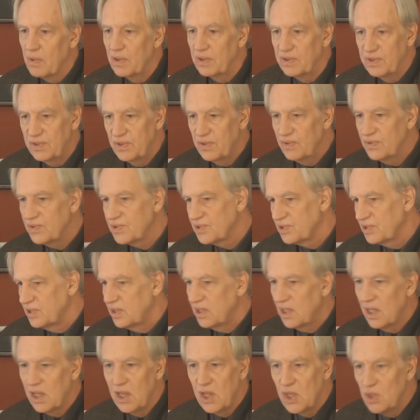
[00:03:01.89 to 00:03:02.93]
produced
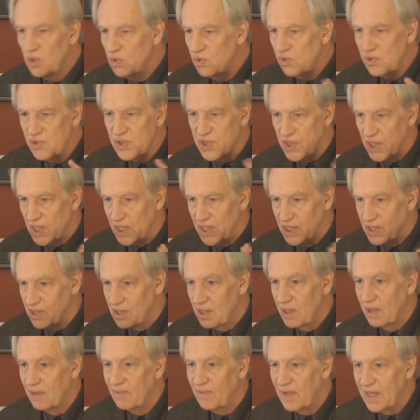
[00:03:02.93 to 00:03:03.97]
the illusion
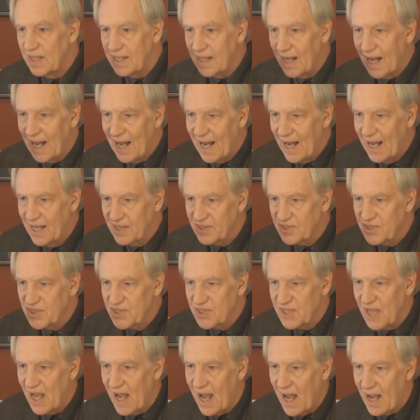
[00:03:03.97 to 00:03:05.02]
of a hot
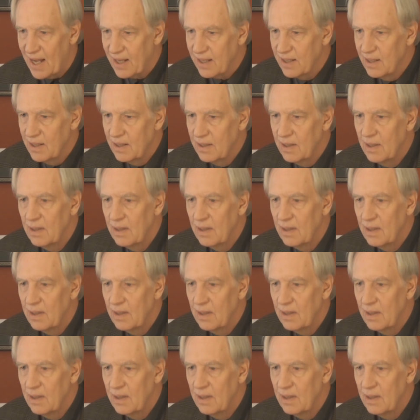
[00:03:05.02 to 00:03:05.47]
stock,